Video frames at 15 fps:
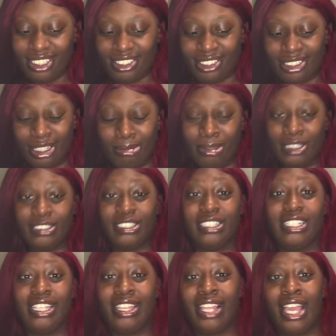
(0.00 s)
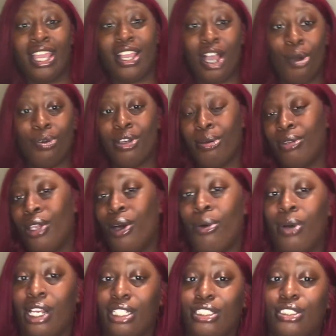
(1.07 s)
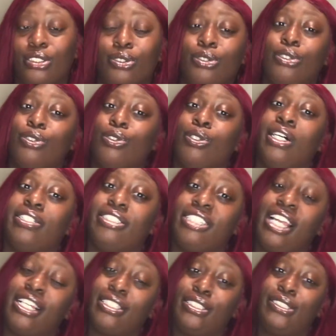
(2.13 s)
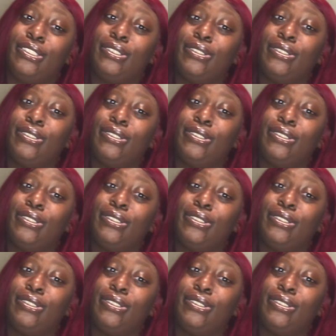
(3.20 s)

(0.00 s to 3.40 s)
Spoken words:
So make sure you like, comment down below what I should do, who I should act to.